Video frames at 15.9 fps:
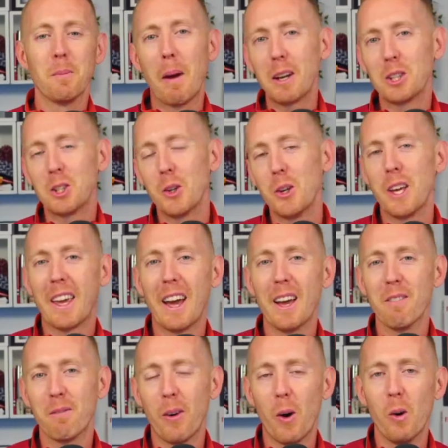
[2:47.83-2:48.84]
So make sure you
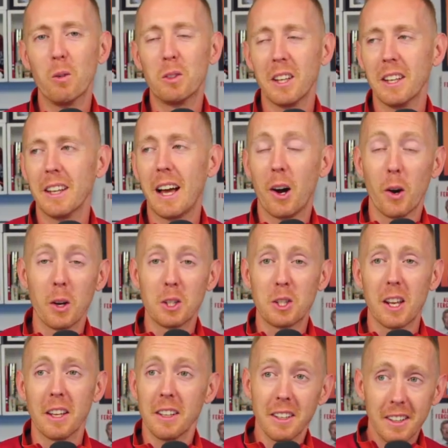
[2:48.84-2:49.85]
get involved in that,
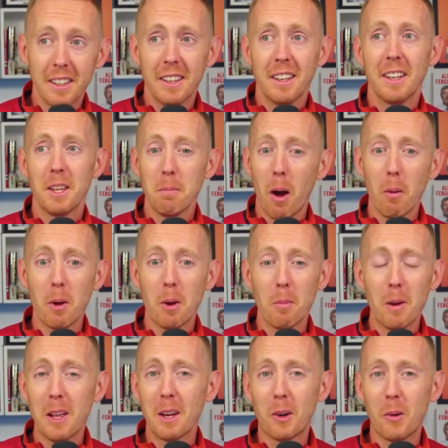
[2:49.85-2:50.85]
honestly. Might win
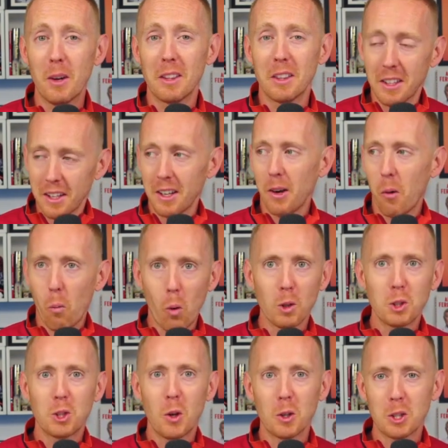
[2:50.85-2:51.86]
£1 million.
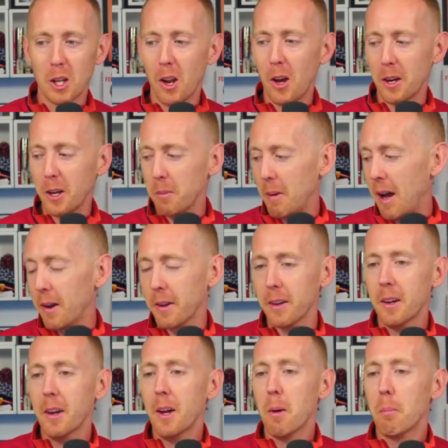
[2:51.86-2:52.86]
What's not to like about
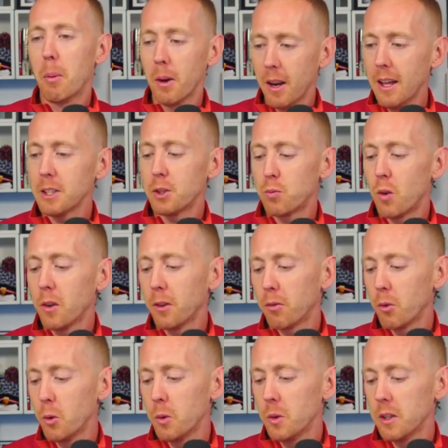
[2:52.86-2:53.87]
it? But let's run
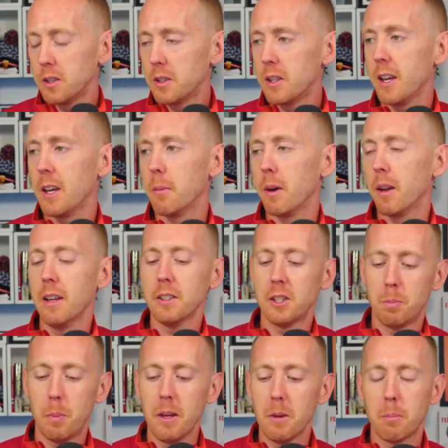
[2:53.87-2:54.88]
through this team and
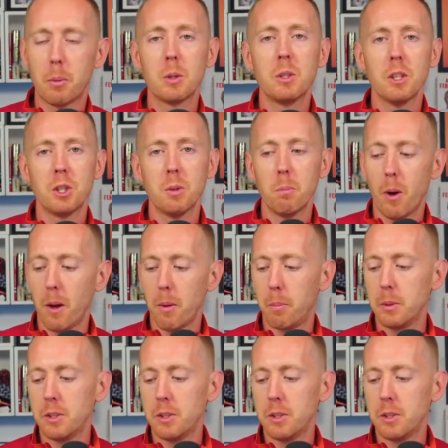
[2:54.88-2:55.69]
let's speak position by